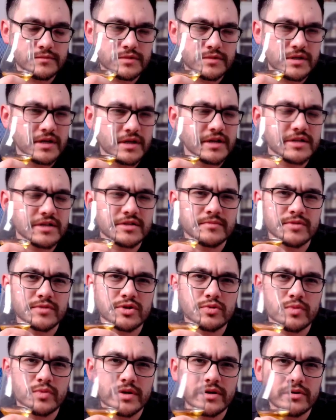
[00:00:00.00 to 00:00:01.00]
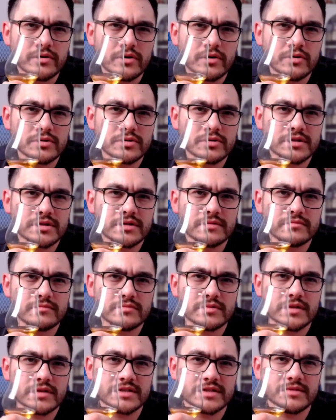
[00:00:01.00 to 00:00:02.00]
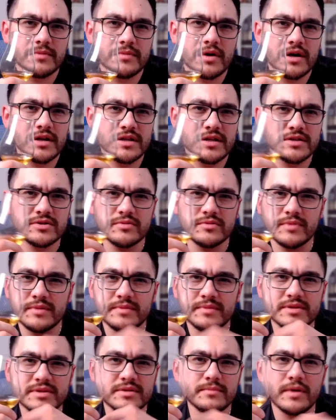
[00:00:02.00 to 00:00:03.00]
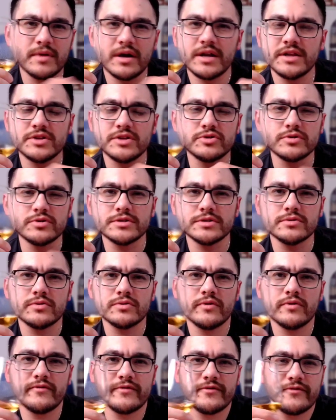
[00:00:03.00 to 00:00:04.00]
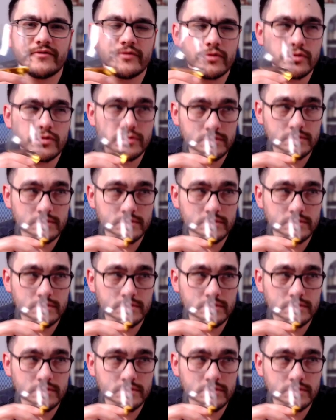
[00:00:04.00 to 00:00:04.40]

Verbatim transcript: Getting some sweeter notes, like some honey, so maybe some honey drizzled over fruit.